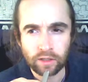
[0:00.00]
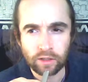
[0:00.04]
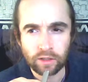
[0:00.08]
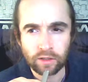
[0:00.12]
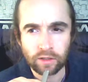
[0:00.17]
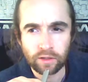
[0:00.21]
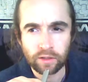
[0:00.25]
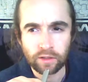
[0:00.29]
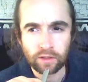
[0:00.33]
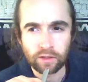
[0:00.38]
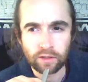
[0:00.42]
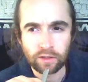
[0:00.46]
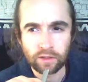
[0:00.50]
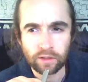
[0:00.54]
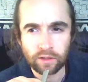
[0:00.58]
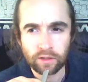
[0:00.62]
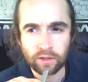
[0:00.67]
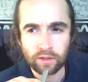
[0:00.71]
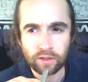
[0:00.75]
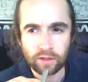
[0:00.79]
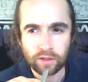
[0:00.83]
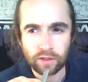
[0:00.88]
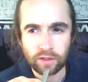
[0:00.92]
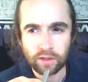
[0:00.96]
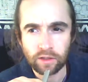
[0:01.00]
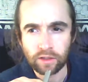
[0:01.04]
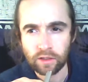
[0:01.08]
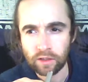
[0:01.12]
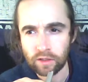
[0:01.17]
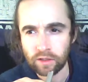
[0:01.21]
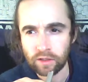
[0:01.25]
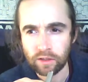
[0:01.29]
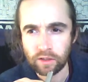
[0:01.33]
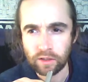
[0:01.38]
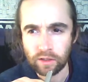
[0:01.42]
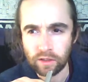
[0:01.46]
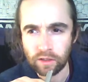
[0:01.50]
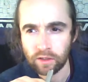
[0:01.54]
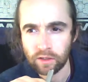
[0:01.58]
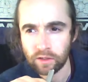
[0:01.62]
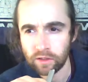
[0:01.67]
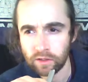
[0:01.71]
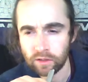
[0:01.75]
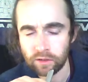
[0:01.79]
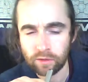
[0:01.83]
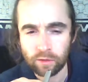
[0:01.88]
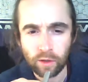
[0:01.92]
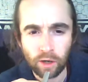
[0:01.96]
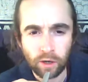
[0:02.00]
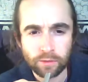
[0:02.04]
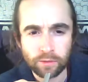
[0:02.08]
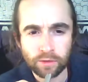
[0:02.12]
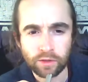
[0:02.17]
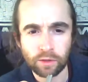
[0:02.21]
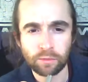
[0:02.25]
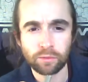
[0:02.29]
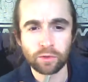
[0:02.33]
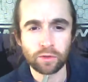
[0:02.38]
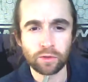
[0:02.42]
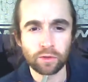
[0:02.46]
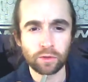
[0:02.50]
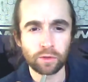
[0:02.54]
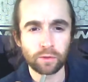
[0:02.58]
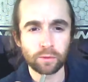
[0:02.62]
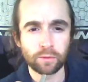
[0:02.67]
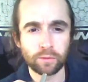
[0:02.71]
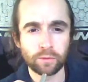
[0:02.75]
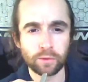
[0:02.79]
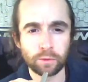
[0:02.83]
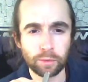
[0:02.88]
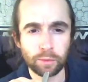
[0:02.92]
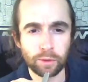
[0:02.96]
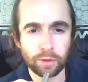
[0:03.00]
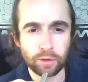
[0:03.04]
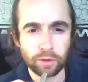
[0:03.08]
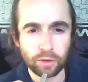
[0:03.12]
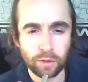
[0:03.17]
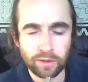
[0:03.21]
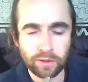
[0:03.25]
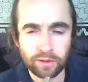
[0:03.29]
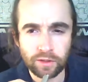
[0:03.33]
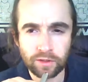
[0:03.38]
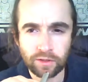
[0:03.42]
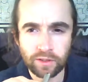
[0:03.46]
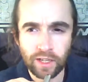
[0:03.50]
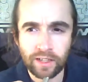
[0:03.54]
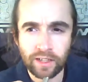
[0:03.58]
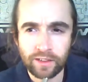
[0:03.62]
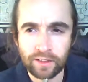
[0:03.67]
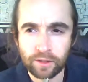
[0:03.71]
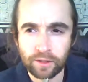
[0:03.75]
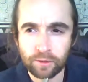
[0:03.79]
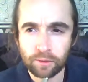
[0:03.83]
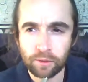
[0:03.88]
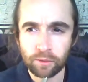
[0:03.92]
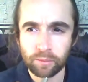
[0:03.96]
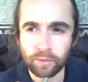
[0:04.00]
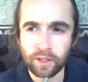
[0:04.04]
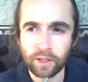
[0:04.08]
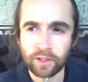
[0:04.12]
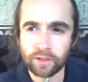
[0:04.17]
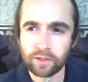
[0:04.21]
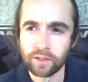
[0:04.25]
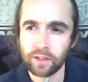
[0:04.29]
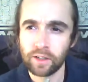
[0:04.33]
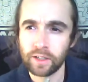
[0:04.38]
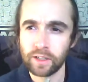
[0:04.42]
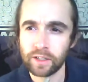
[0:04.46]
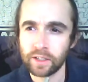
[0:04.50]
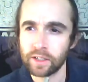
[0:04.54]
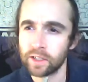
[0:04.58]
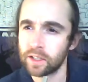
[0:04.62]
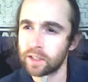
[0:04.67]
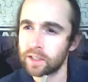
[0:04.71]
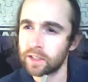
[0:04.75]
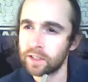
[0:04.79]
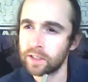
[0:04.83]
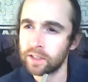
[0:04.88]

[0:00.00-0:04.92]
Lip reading: you can derive some sort of spiritual understanding from this. Like,